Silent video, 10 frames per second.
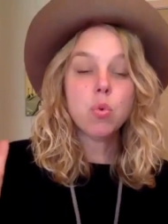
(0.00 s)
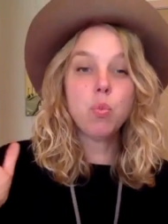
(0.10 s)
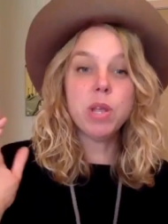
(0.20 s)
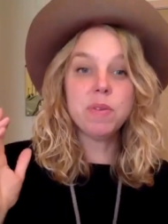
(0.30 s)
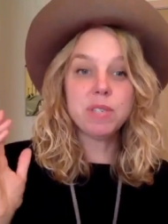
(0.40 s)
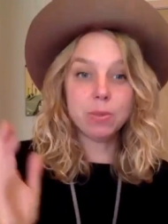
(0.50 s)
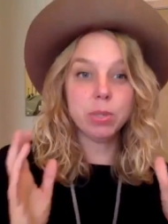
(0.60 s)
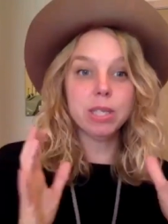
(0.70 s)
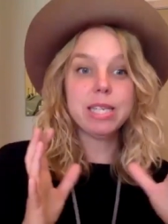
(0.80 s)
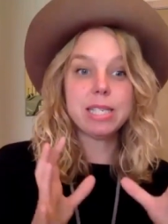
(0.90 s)
we've
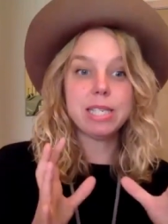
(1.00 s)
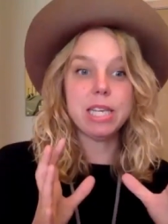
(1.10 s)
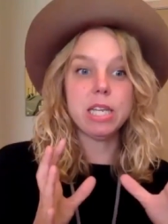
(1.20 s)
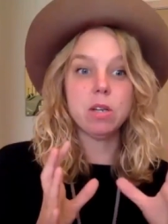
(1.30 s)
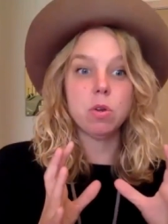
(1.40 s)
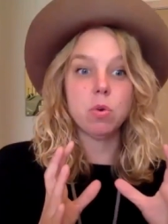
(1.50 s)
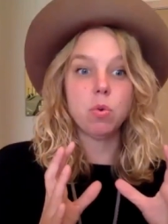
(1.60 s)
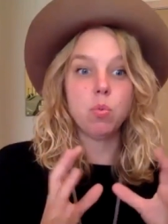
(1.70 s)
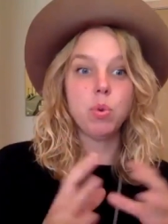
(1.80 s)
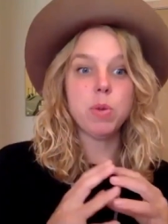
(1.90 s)
really seen,
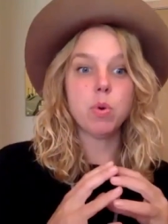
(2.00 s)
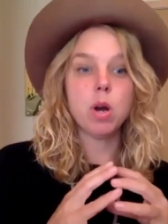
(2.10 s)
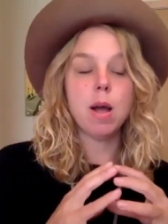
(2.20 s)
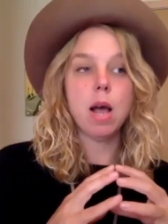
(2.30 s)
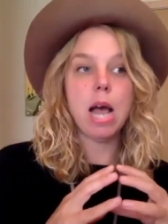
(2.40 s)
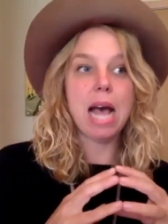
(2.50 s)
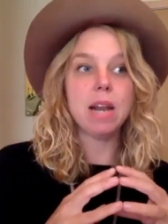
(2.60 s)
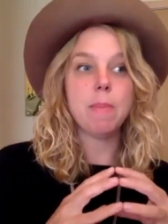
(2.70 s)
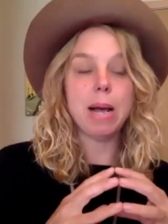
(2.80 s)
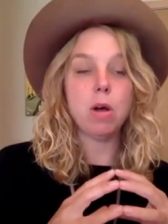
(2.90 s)
we were
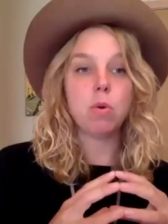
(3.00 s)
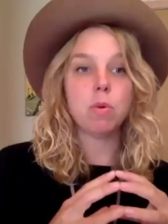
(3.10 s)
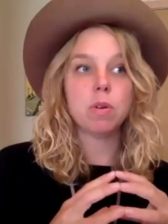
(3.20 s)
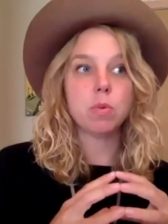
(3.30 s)
at about,